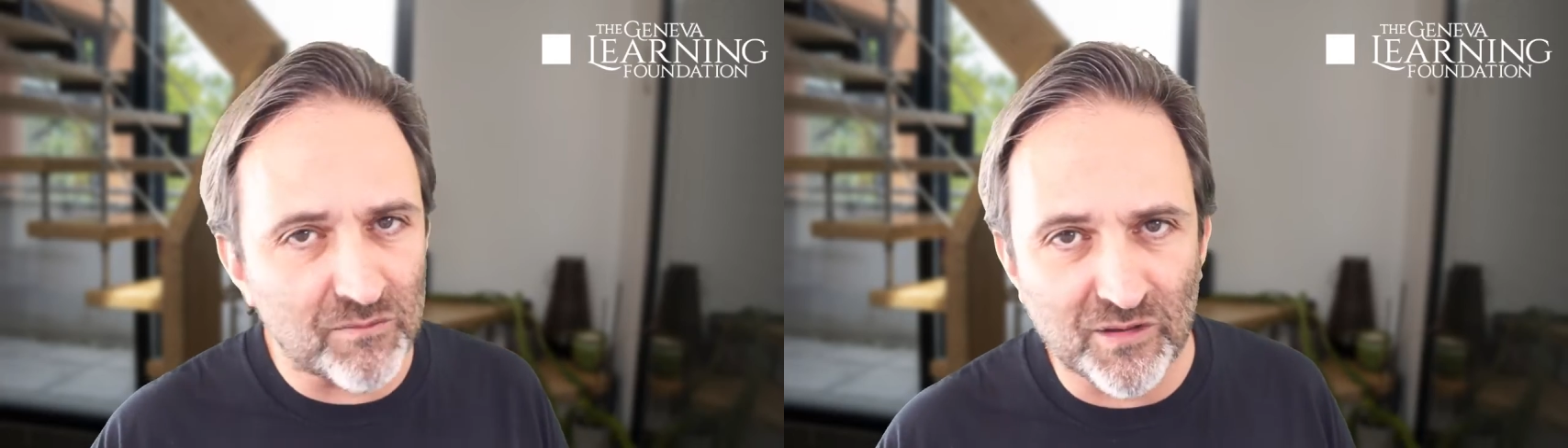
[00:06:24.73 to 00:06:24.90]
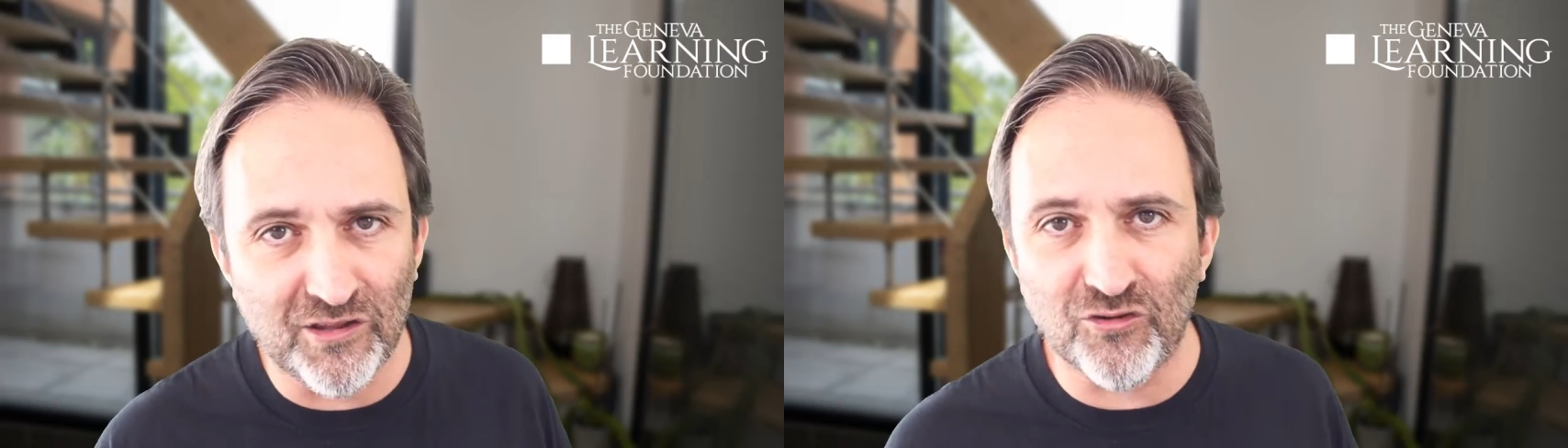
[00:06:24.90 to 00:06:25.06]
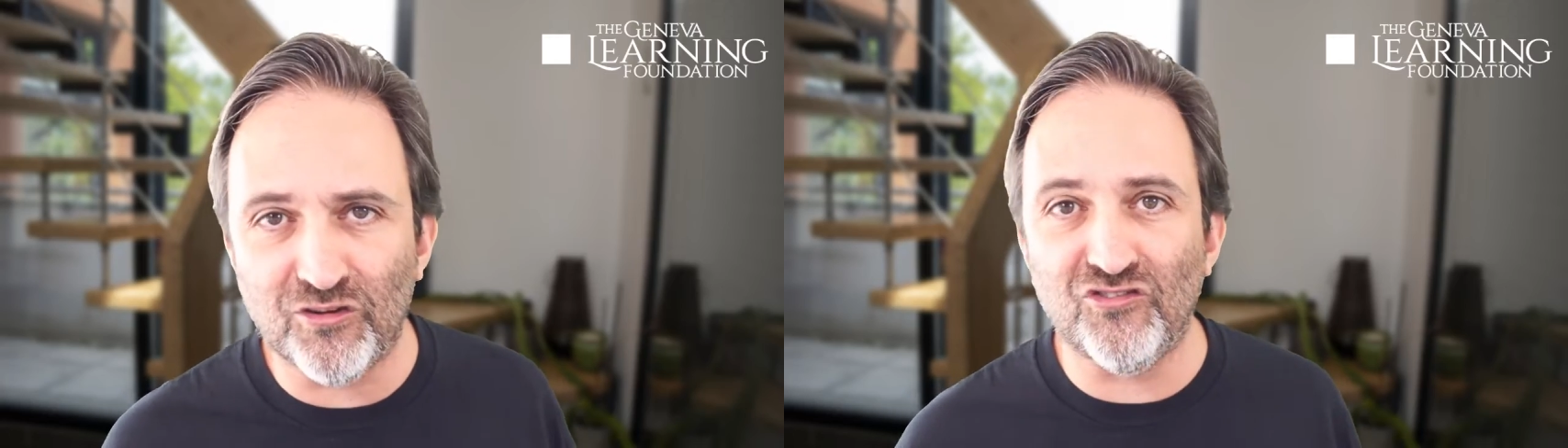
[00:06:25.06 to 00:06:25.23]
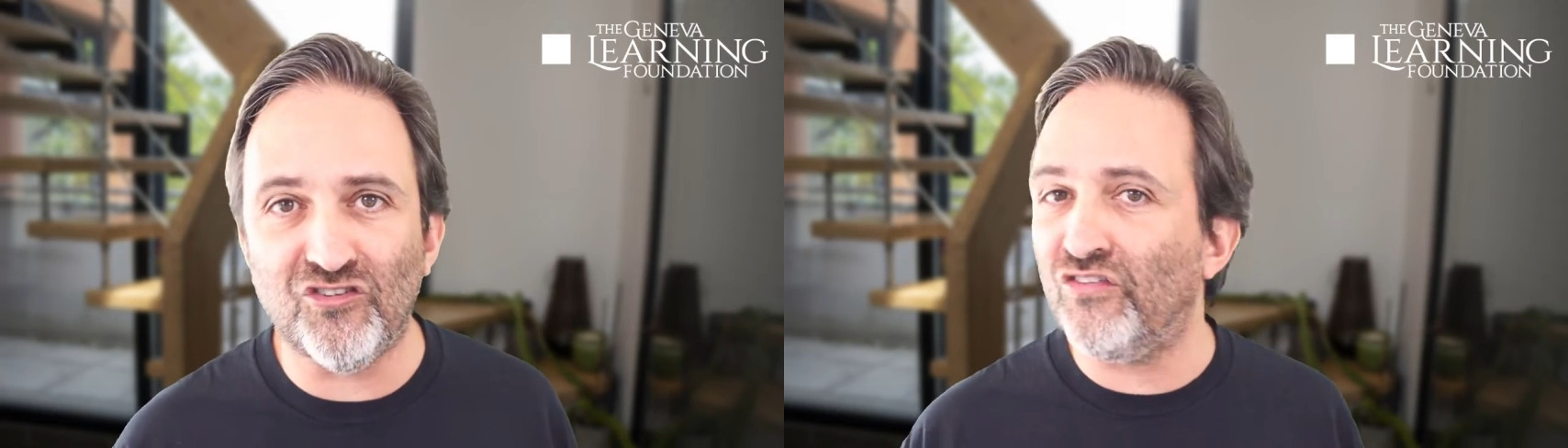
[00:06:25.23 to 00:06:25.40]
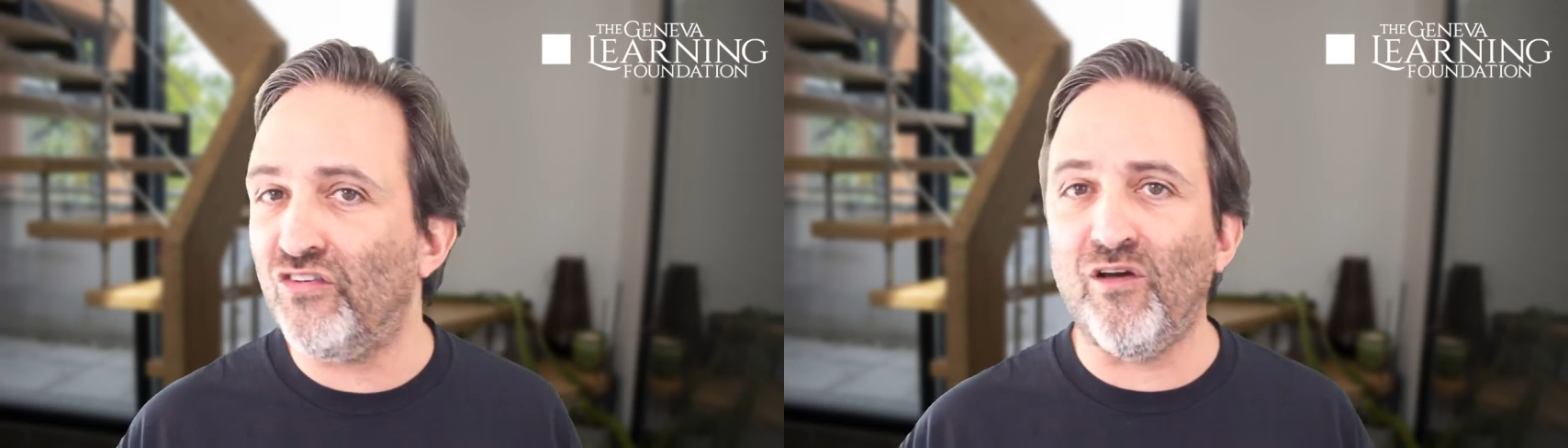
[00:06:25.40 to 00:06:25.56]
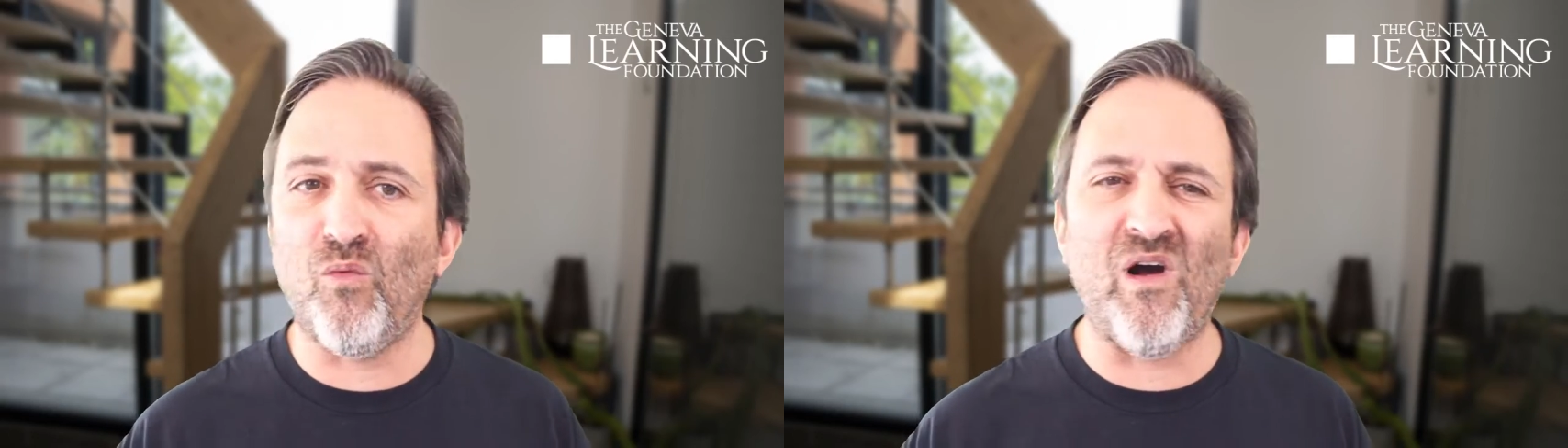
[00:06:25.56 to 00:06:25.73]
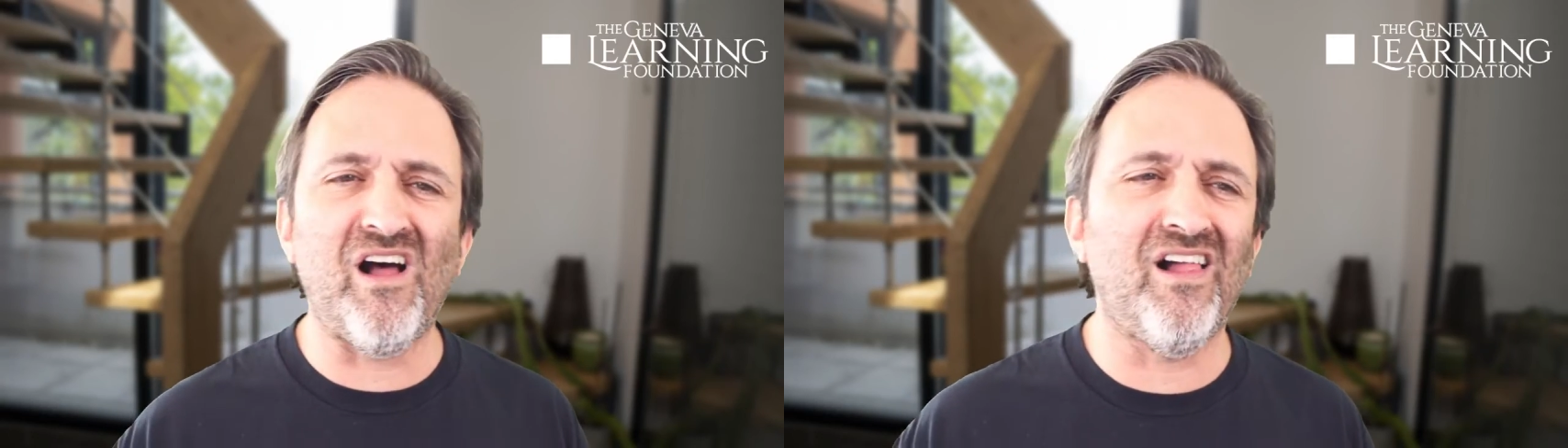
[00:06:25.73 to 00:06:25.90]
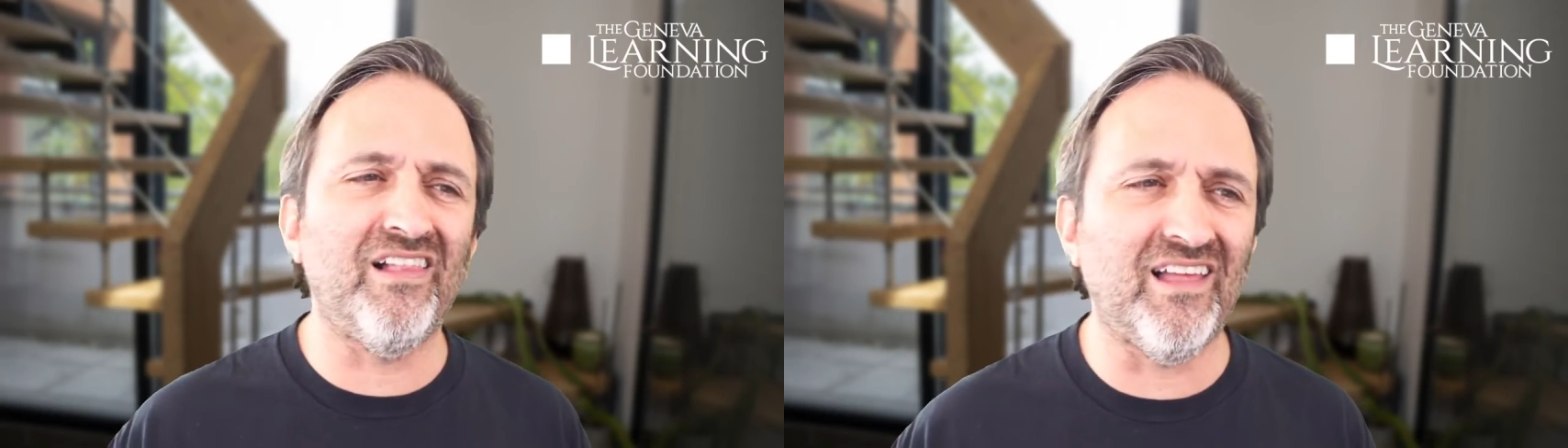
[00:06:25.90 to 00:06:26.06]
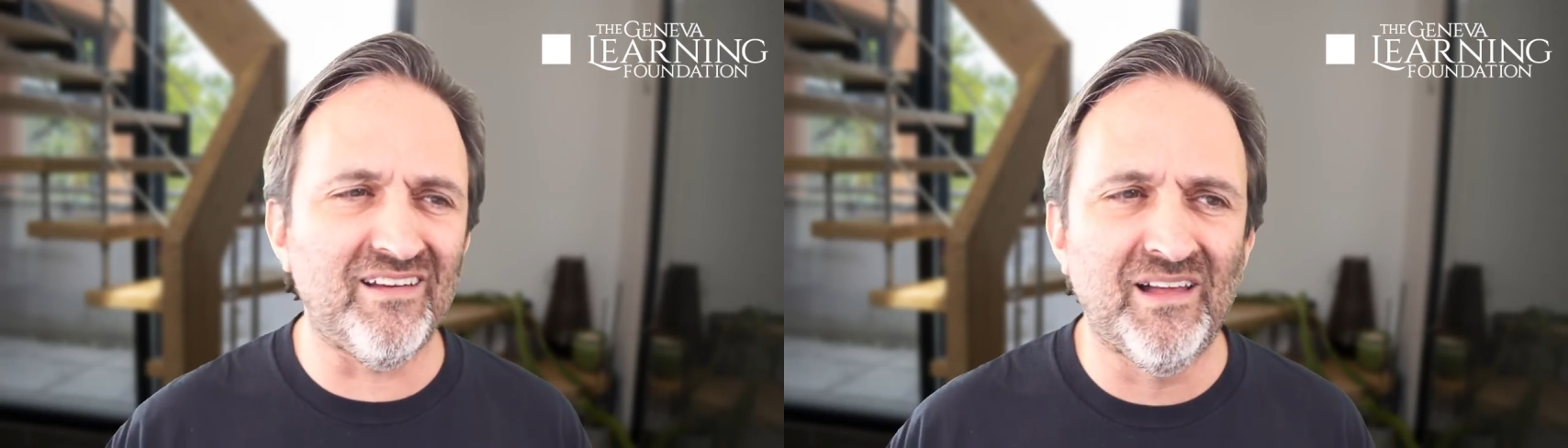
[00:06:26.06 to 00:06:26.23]
mean you can just say,
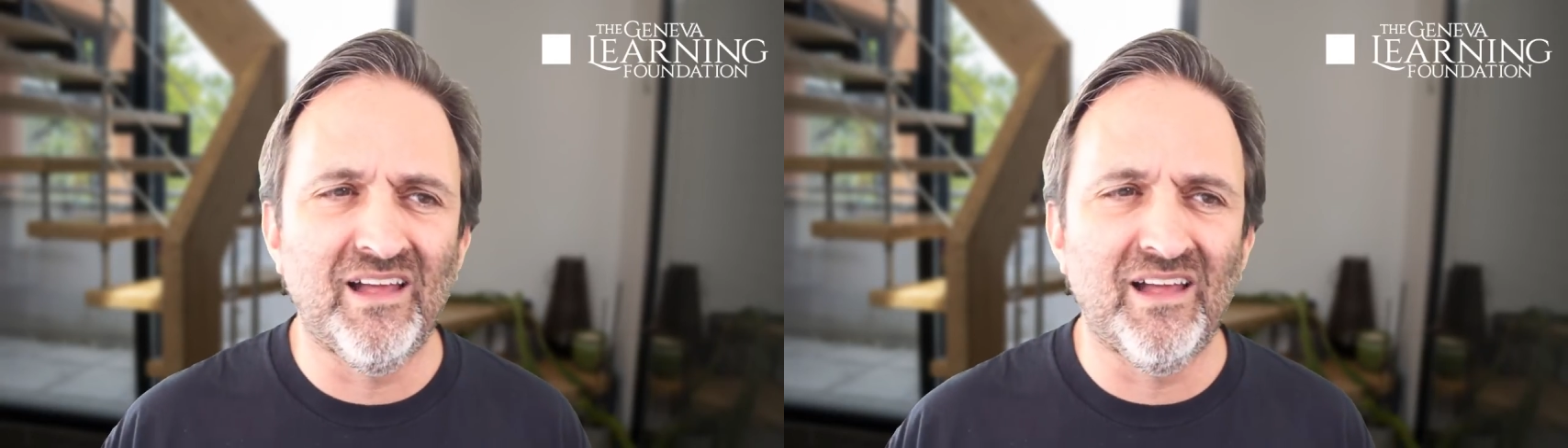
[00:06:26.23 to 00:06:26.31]
well,